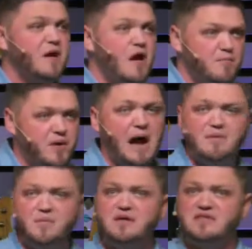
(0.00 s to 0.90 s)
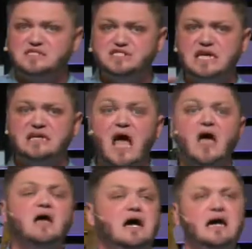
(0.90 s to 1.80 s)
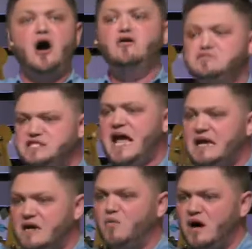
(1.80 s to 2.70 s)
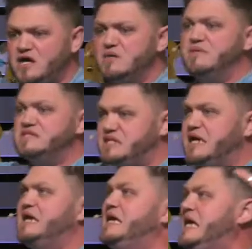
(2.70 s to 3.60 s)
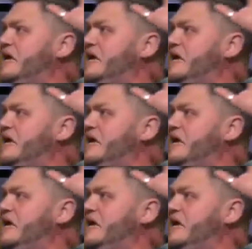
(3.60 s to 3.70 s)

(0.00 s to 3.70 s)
probably that said Hosanna, welcome is he